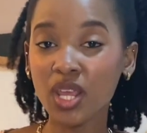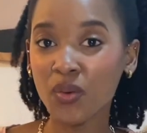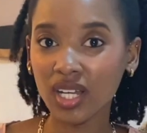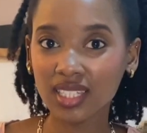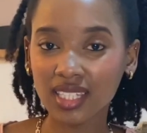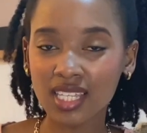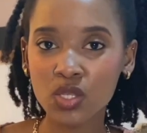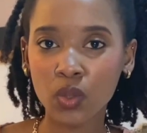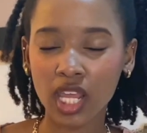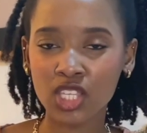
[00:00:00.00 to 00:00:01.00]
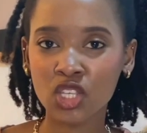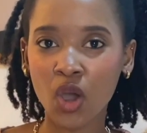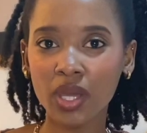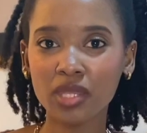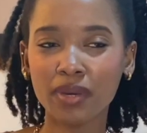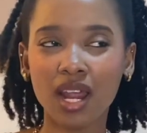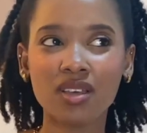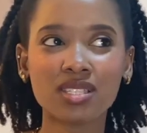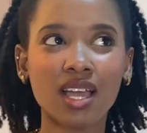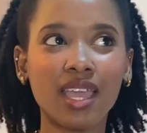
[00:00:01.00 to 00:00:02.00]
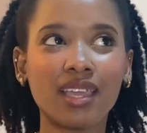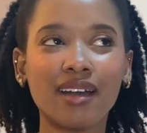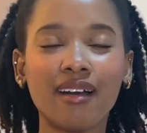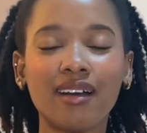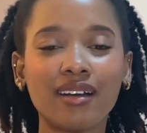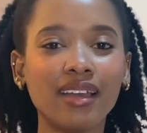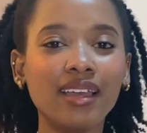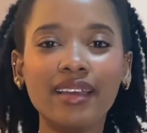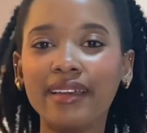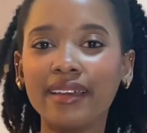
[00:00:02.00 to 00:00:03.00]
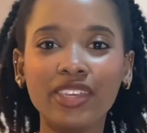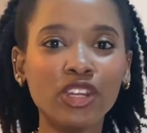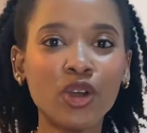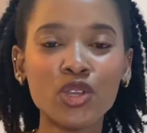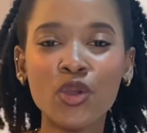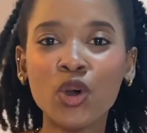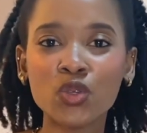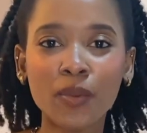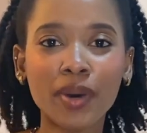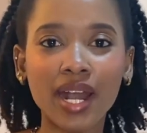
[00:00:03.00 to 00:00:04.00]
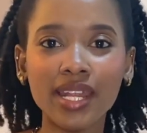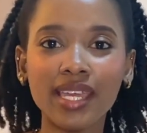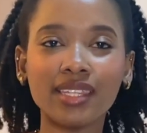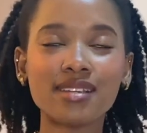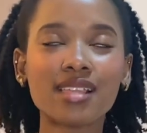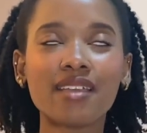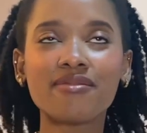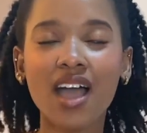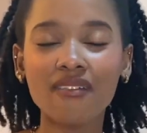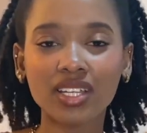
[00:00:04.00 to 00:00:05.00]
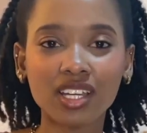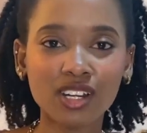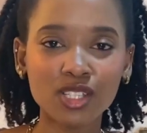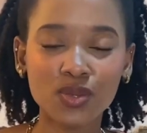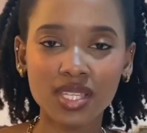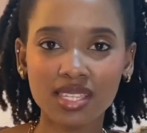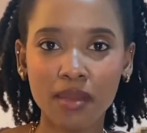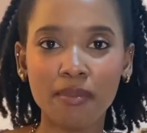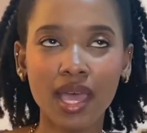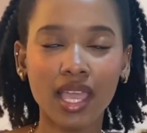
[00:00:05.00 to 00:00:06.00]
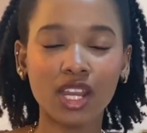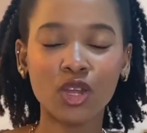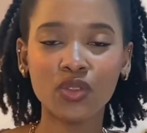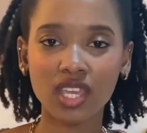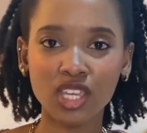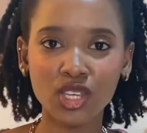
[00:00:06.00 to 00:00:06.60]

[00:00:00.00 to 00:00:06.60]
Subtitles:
wanted this when I saw it, but I was like, you know, you go to a party and there's like 5 other girls with the same bag. No, thank